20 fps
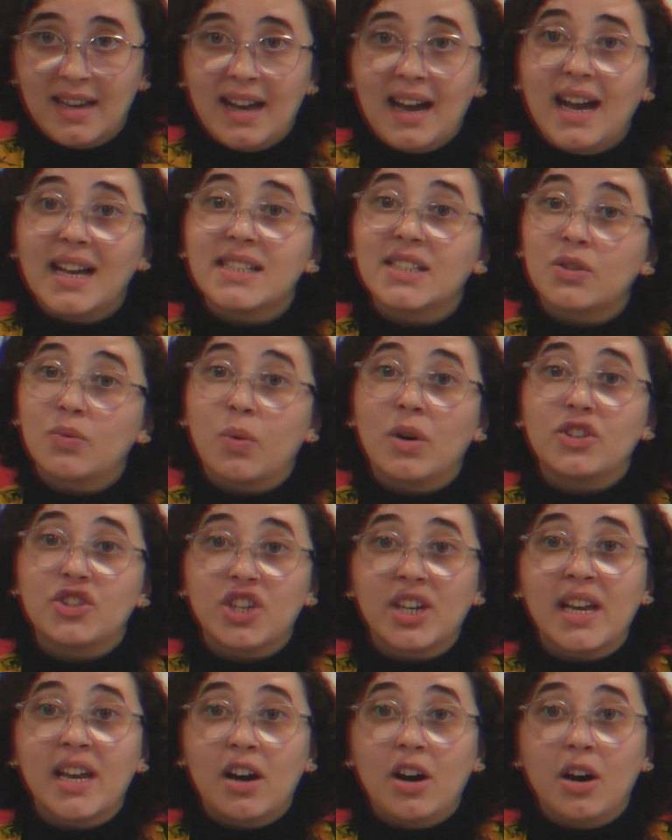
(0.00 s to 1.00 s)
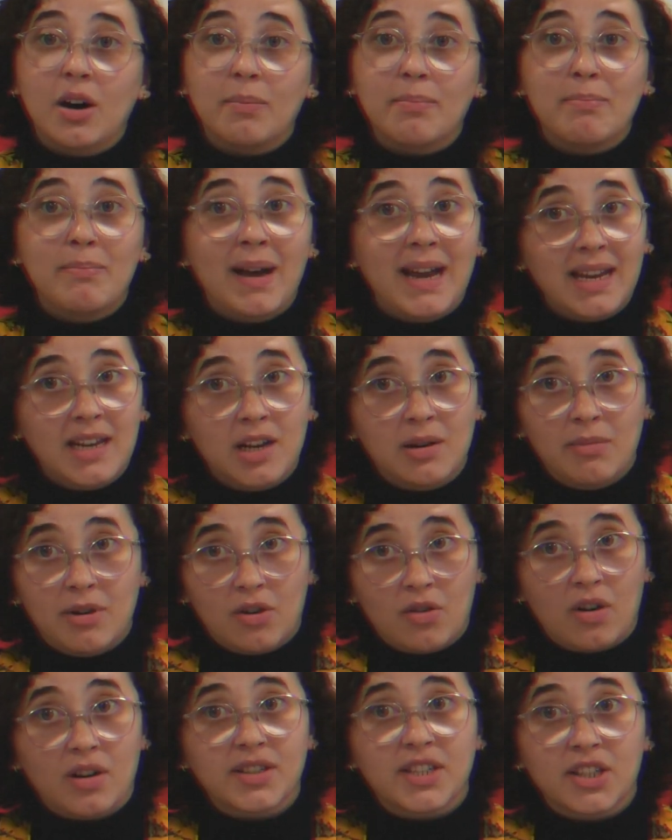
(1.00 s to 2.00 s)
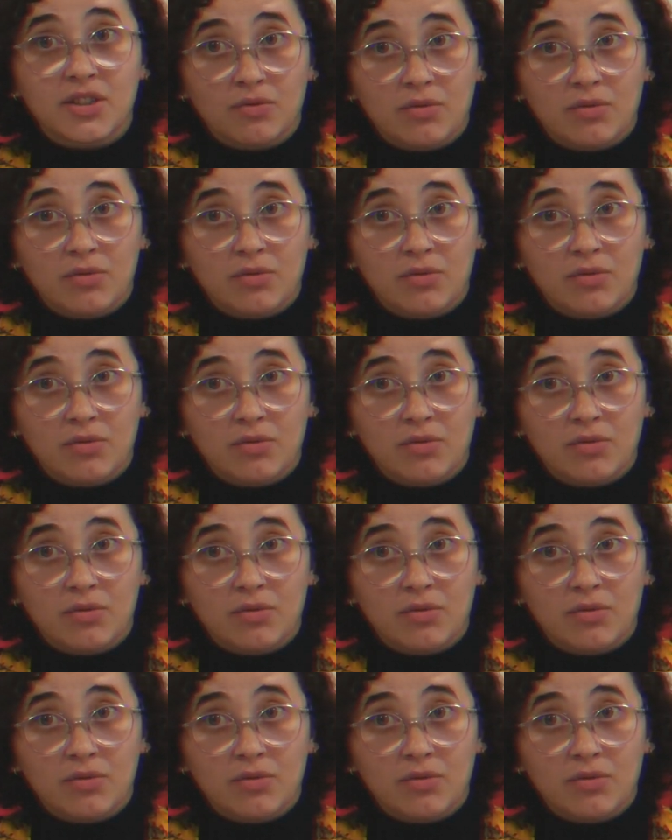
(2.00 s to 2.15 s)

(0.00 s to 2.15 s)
as switching it up may come across as